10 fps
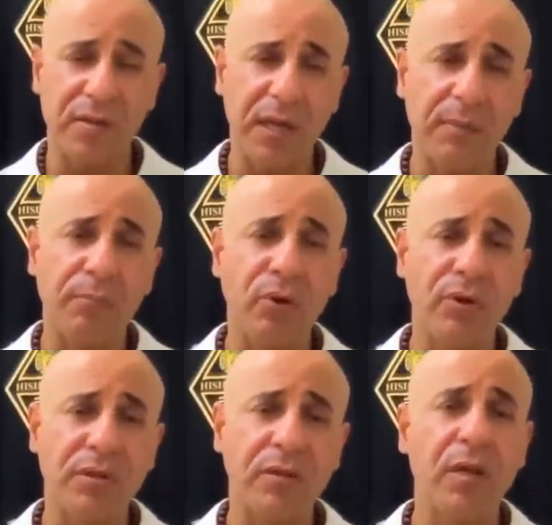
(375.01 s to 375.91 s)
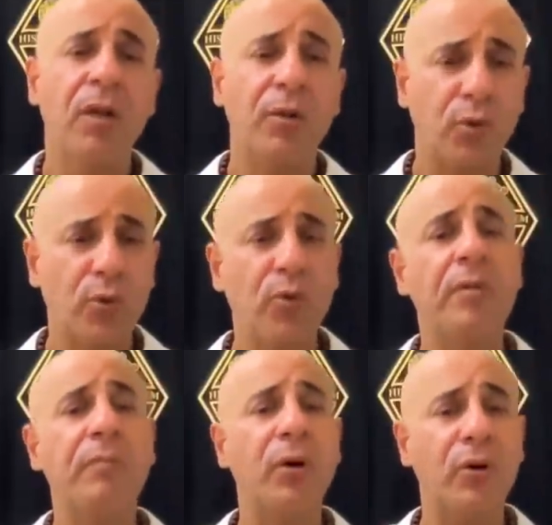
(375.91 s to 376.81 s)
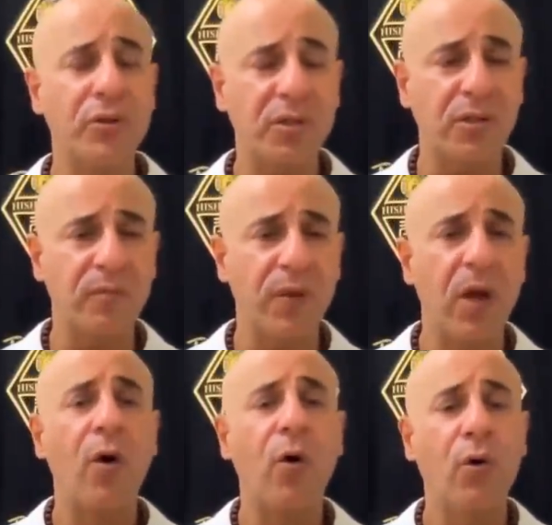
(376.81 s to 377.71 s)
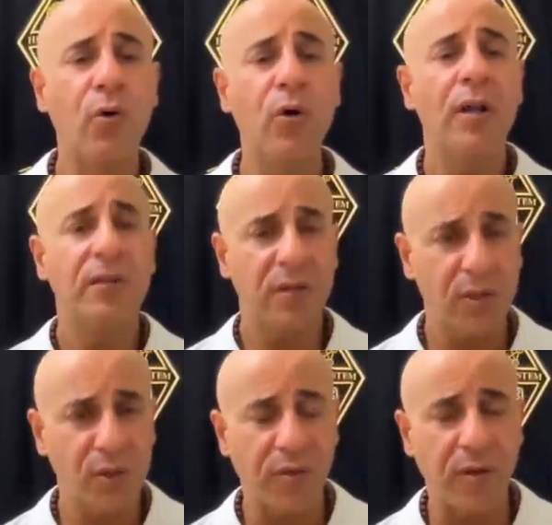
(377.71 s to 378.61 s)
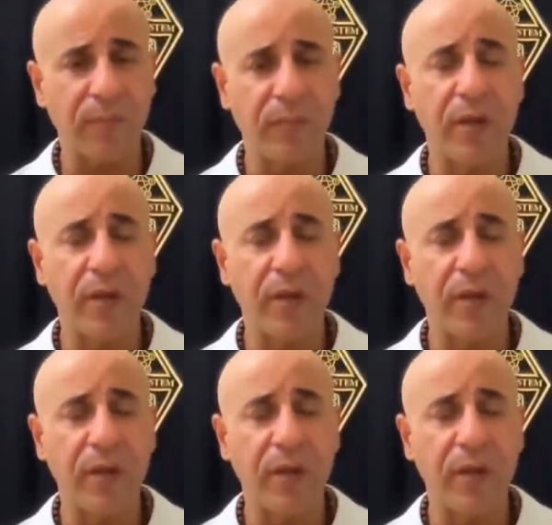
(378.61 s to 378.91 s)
their poison to the person who touched them.